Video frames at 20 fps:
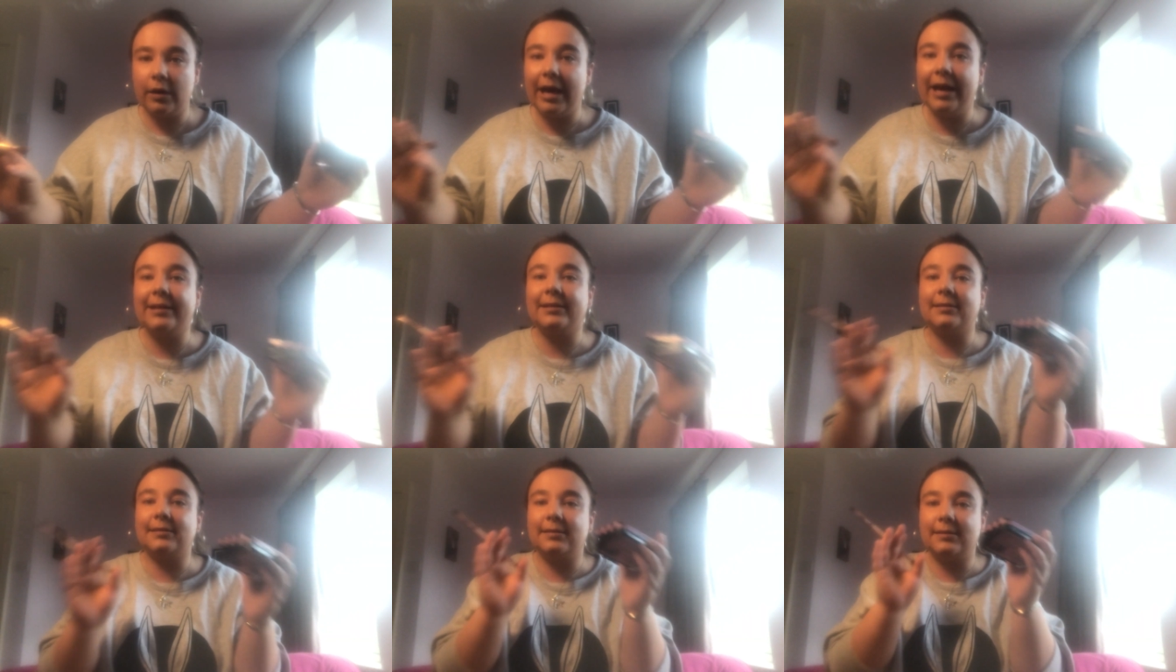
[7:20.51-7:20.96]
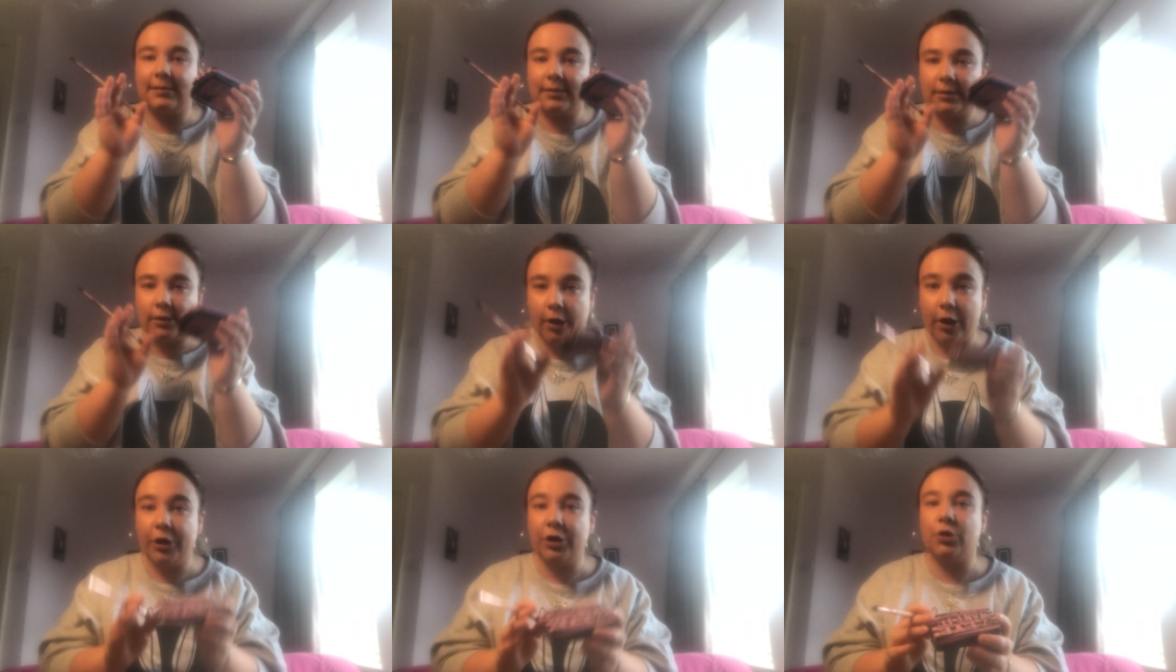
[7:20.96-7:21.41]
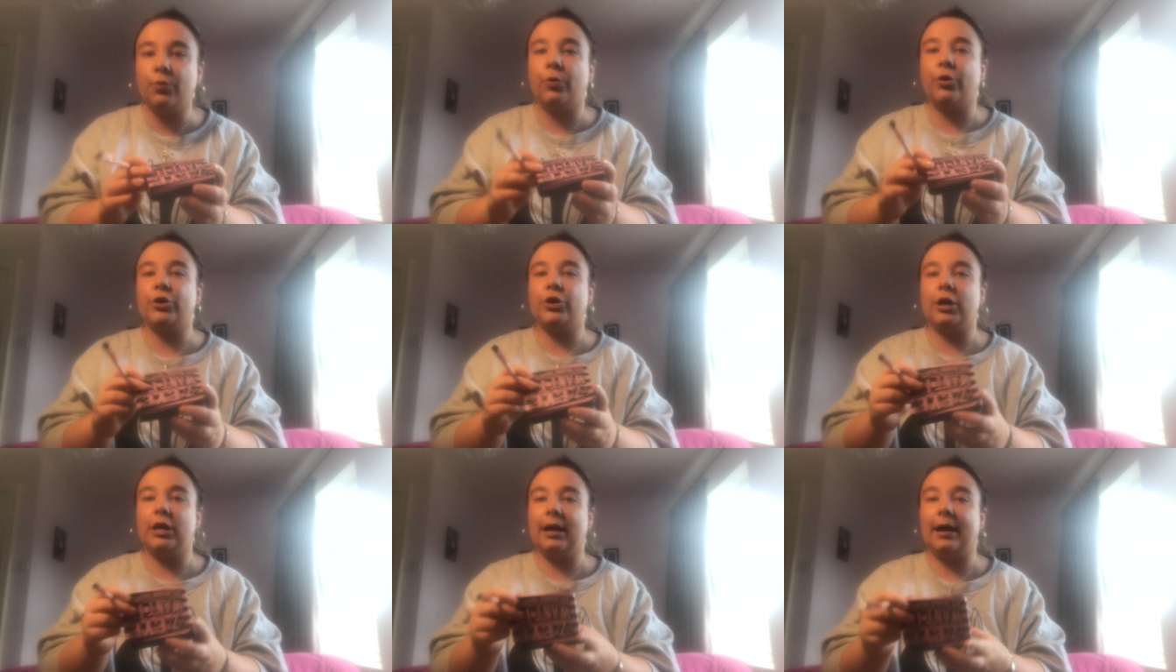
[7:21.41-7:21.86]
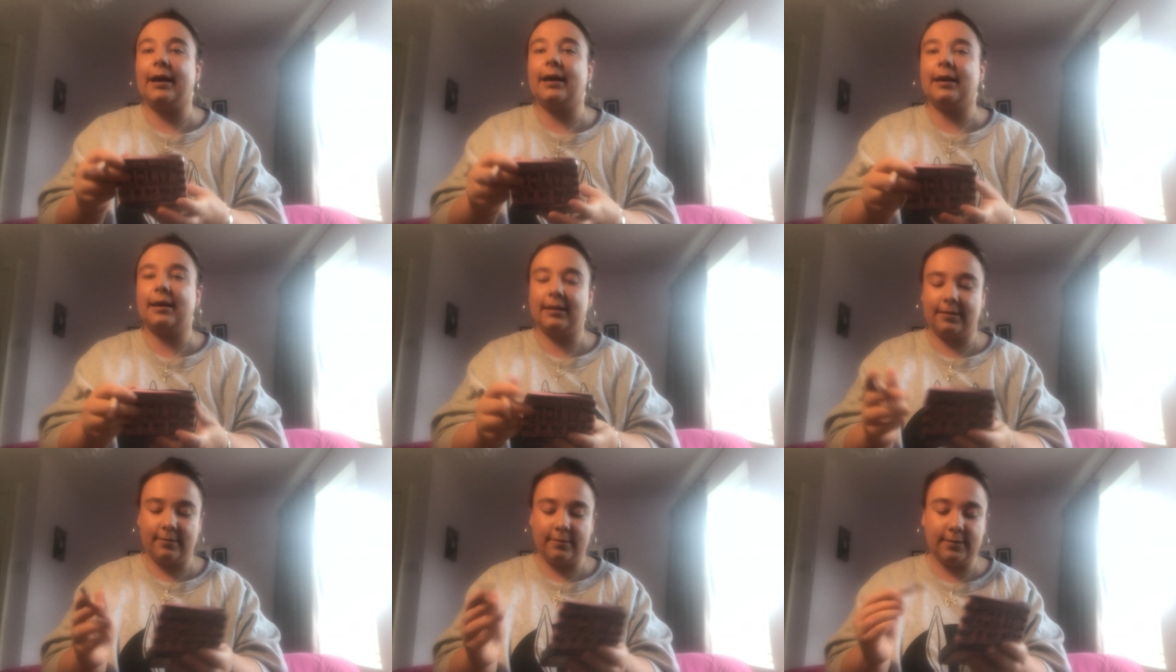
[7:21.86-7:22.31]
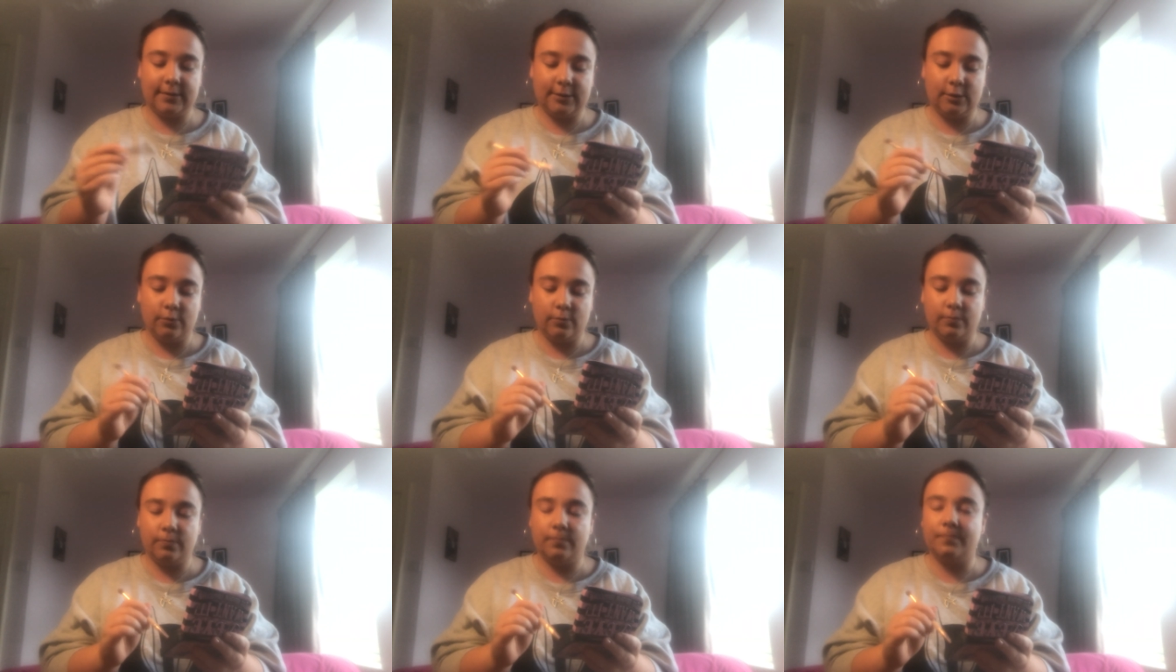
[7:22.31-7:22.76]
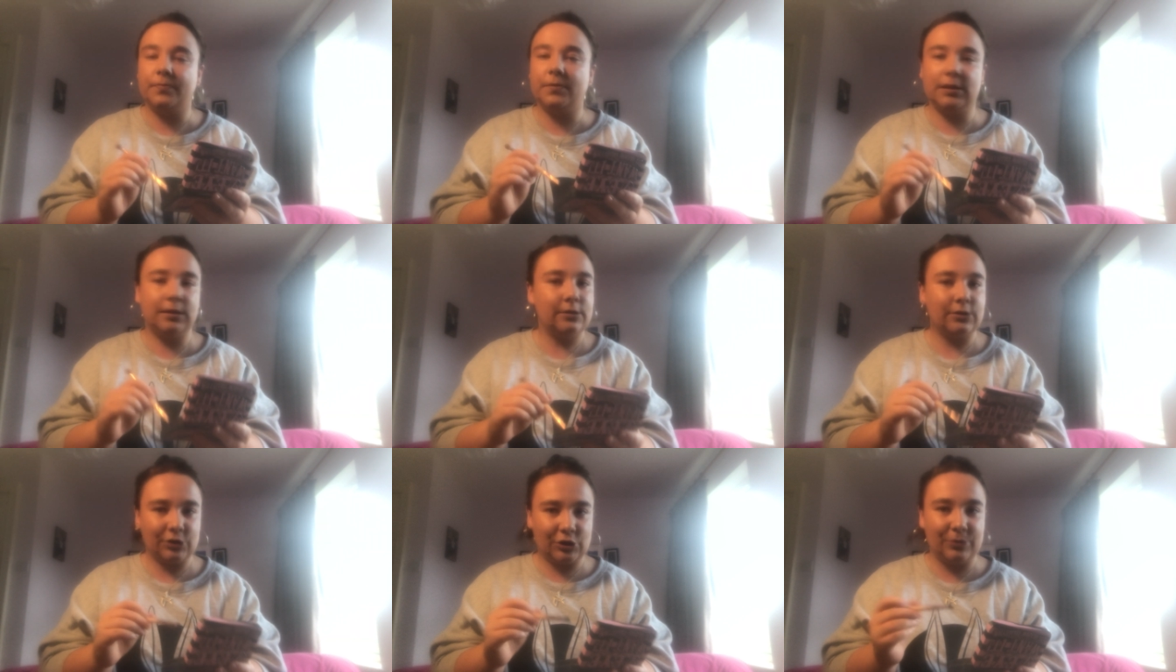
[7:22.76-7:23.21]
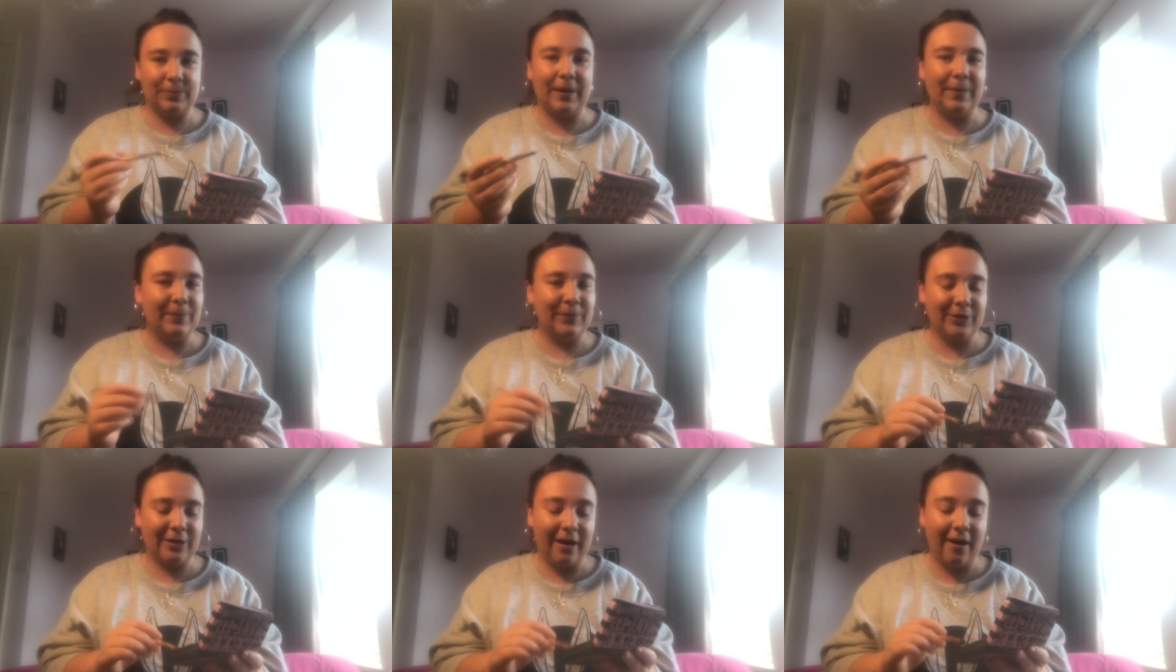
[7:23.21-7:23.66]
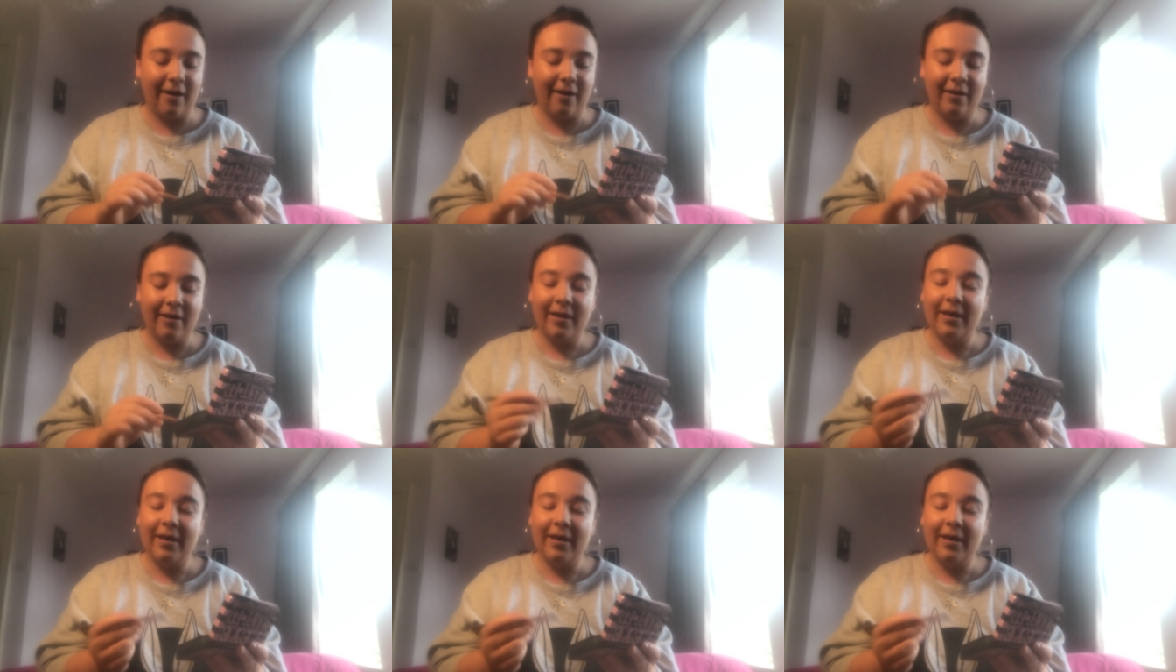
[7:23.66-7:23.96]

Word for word: it's down to what you like. So just remember that.